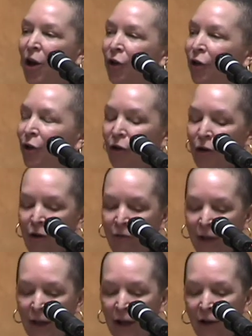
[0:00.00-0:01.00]

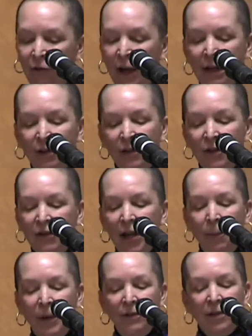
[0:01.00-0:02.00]
nerve enough to
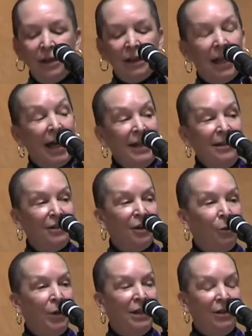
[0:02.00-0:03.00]
step into the light
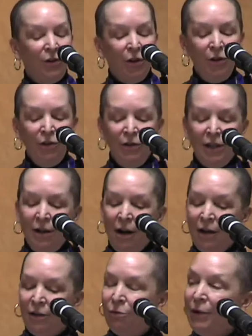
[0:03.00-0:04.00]
when it turned in
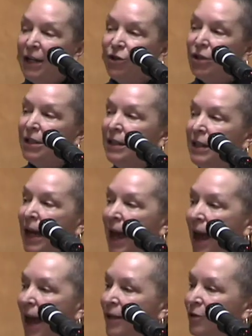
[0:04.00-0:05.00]
our direction
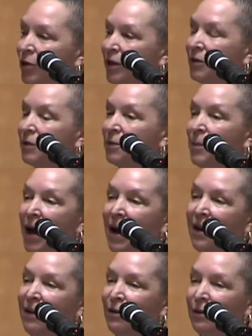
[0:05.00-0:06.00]
and just
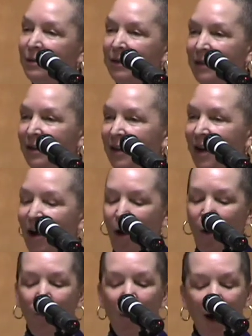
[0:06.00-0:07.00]
smile
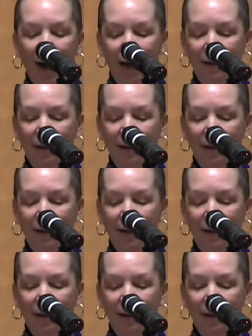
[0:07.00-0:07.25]
a while.